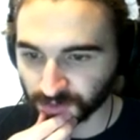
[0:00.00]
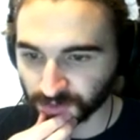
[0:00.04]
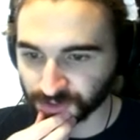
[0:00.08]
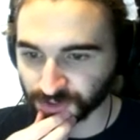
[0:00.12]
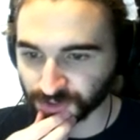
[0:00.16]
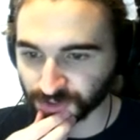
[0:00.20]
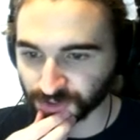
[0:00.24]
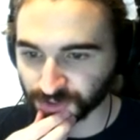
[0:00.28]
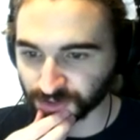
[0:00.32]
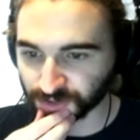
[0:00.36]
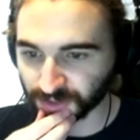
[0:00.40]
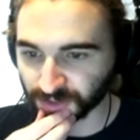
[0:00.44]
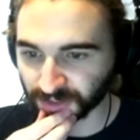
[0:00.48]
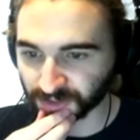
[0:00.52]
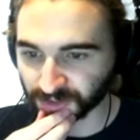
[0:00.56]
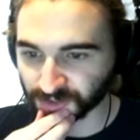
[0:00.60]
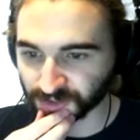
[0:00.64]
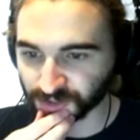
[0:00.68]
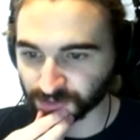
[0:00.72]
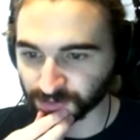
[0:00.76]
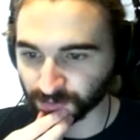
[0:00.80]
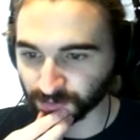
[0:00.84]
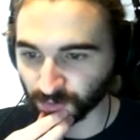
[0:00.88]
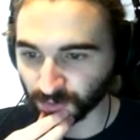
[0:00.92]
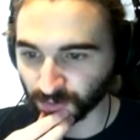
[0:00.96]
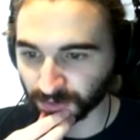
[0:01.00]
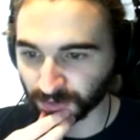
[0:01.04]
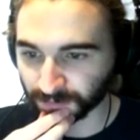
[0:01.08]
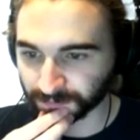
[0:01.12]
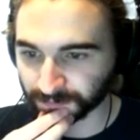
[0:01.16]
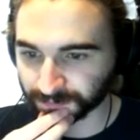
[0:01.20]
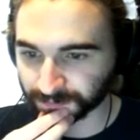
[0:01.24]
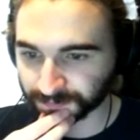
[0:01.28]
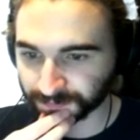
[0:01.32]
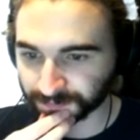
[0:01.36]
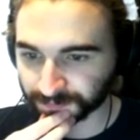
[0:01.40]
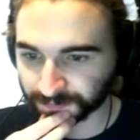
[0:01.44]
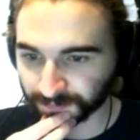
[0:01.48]
What's a little smaller?
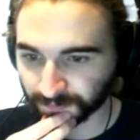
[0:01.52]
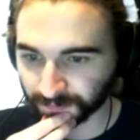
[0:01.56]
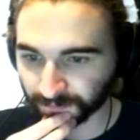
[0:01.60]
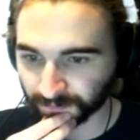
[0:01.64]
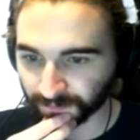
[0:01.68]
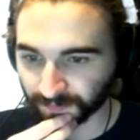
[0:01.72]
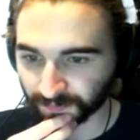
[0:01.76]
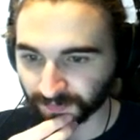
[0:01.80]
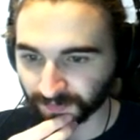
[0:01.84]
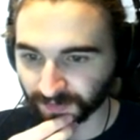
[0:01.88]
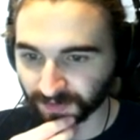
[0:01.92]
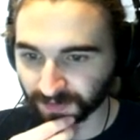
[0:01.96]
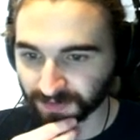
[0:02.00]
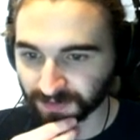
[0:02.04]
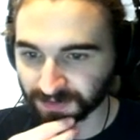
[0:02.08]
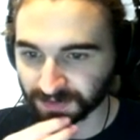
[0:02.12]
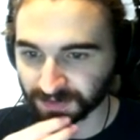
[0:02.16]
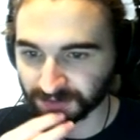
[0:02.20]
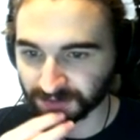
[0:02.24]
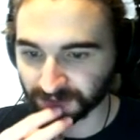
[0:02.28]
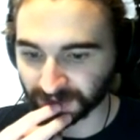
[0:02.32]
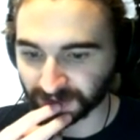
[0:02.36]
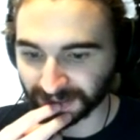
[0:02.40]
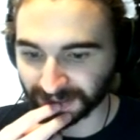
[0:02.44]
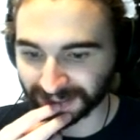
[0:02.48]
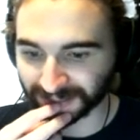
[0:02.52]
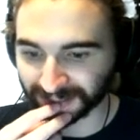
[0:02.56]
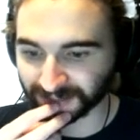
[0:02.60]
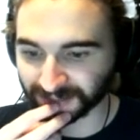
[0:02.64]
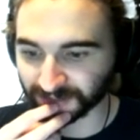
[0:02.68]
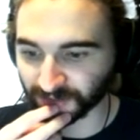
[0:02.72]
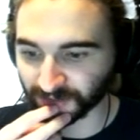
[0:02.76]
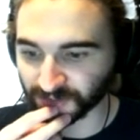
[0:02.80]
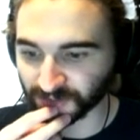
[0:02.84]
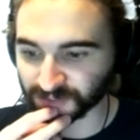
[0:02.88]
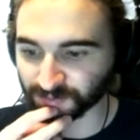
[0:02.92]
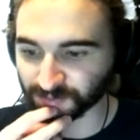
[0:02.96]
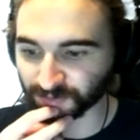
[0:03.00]

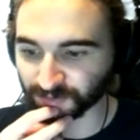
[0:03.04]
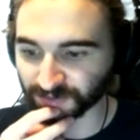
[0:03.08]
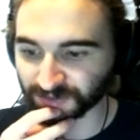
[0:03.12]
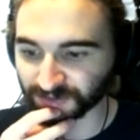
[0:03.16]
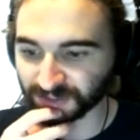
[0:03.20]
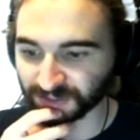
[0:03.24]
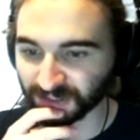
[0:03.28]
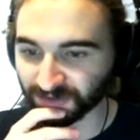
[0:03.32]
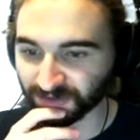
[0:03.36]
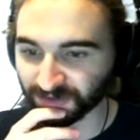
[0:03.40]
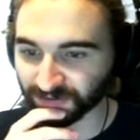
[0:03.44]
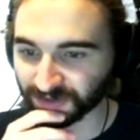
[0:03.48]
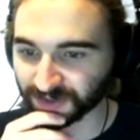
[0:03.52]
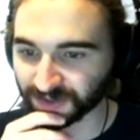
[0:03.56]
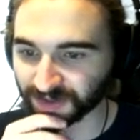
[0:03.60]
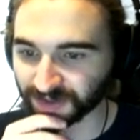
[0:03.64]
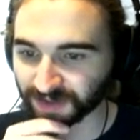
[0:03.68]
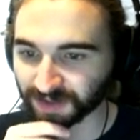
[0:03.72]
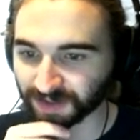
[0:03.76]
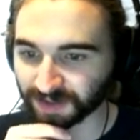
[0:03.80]
Ah, not small enough.